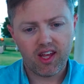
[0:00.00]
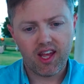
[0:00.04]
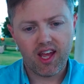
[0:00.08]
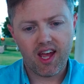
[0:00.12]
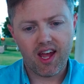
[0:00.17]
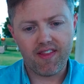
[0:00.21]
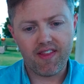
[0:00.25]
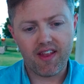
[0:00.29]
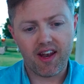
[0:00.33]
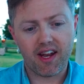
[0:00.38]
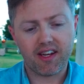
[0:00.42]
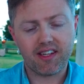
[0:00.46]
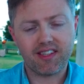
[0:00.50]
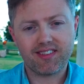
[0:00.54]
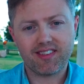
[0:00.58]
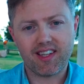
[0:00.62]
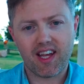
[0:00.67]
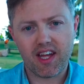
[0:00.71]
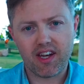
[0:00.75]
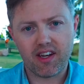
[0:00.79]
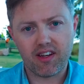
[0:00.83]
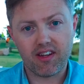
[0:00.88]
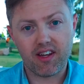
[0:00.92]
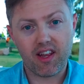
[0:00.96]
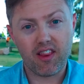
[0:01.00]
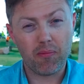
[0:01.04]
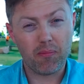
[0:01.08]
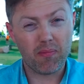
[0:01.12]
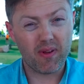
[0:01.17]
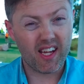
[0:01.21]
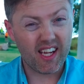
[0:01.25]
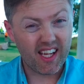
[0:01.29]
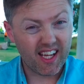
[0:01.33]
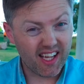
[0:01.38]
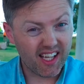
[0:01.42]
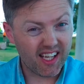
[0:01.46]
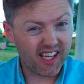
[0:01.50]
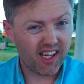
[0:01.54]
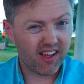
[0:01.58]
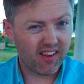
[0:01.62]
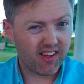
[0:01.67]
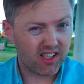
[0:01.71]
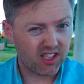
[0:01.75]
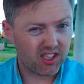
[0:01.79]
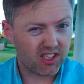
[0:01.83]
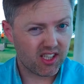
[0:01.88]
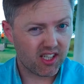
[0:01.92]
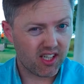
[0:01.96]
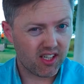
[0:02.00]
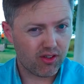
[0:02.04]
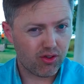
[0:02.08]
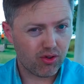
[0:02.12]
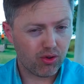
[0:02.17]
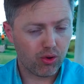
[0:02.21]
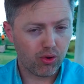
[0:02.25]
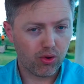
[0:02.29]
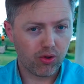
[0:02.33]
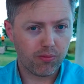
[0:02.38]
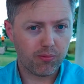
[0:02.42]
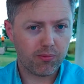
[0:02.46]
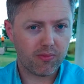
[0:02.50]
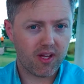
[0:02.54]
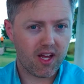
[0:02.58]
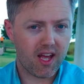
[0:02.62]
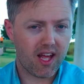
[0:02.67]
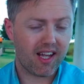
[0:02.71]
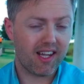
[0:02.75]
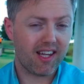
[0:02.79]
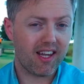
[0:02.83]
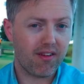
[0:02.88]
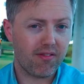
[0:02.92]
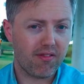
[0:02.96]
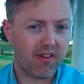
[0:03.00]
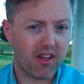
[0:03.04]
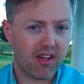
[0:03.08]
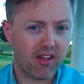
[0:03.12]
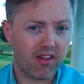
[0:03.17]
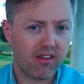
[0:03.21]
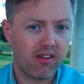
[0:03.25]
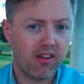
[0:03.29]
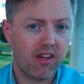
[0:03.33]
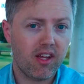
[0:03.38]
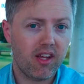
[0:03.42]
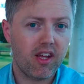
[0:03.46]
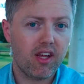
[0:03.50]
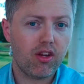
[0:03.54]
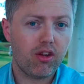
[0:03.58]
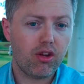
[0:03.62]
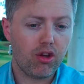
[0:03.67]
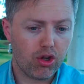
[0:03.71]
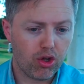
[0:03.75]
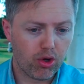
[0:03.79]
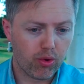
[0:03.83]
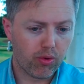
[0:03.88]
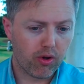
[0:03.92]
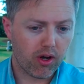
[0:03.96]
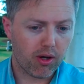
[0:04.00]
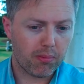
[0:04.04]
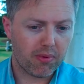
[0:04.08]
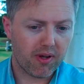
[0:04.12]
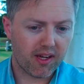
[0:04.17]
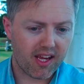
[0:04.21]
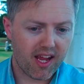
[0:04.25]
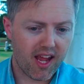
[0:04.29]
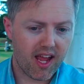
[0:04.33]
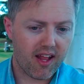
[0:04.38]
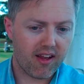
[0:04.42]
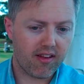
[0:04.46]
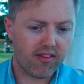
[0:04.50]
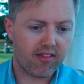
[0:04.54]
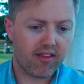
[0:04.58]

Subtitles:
and then I decided at the beginning of this year to live in Europe again.